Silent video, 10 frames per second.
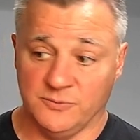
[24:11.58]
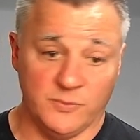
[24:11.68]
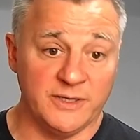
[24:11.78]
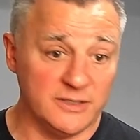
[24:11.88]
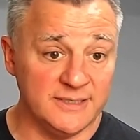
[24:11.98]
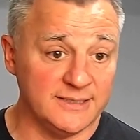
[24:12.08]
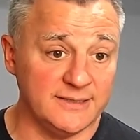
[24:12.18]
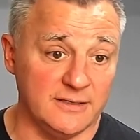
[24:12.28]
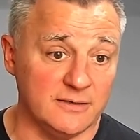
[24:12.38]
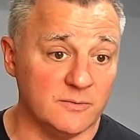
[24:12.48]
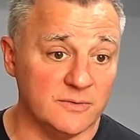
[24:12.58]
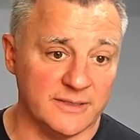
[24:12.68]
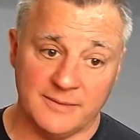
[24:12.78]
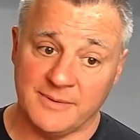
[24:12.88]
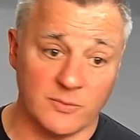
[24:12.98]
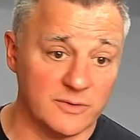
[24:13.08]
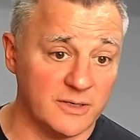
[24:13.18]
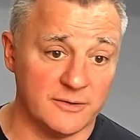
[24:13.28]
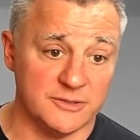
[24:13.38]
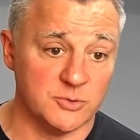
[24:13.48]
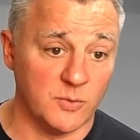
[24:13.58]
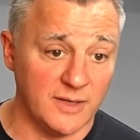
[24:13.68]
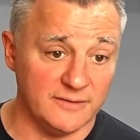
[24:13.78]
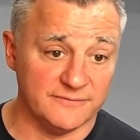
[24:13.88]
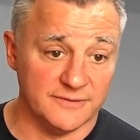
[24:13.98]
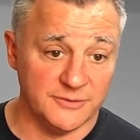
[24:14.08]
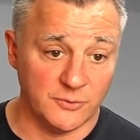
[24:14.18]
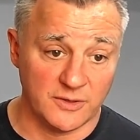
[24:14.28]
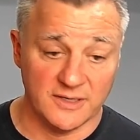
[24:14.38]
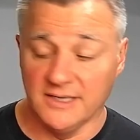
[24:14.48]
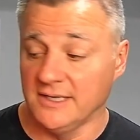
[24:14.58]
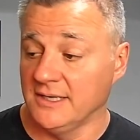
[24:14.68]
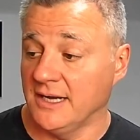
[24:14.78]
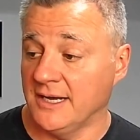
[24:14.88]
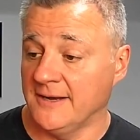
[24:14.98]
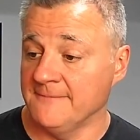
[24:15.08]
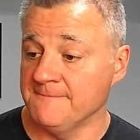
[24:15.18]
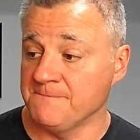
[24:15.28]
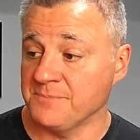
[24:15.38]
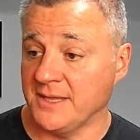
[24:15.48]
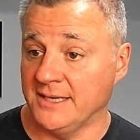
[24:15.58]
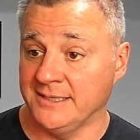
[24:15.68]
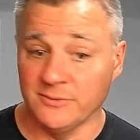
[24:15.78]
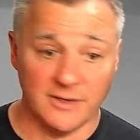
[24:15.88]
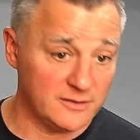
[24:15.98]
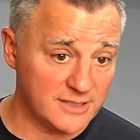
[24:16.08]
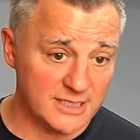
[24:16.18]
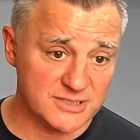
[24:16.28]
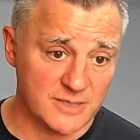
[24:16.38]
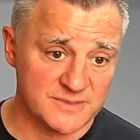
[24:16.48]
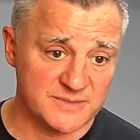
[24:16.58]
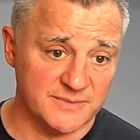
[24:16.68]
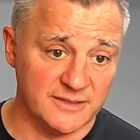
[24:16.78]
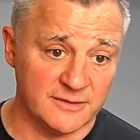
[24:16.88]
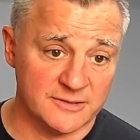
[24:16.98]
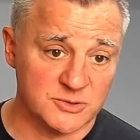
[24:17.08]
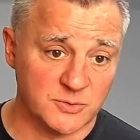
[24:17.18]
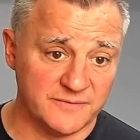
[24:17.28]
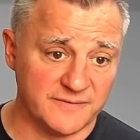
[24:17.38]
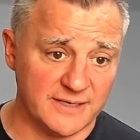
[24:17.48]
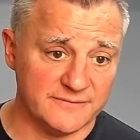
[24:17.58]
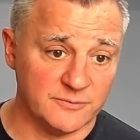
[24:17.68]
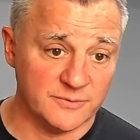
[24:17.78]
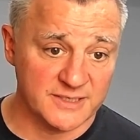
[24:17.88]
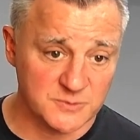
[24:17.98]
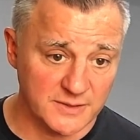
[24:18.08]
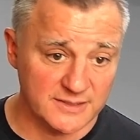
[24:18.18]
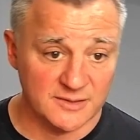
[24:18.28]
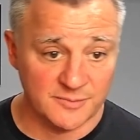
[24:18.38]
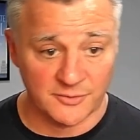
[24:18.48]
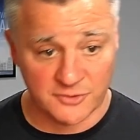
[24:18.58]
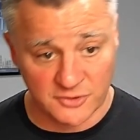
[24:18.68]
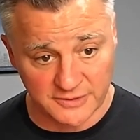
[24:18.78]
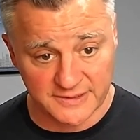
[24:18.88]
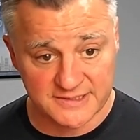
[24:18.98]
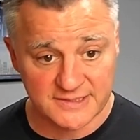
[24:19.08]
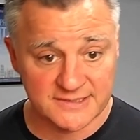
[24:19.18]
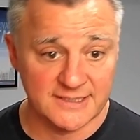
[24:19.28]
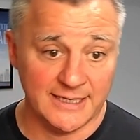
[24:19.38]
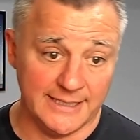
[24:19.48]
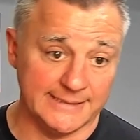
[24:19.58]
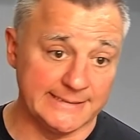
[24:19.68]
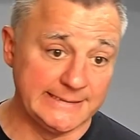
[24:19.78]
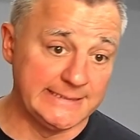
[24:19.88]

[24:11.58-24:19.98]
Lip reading: we couldn't get there. We're like, we're at 112 a door, and he went under contract with somebody at 125. Well, guess what? The broker called us and said, "Hey,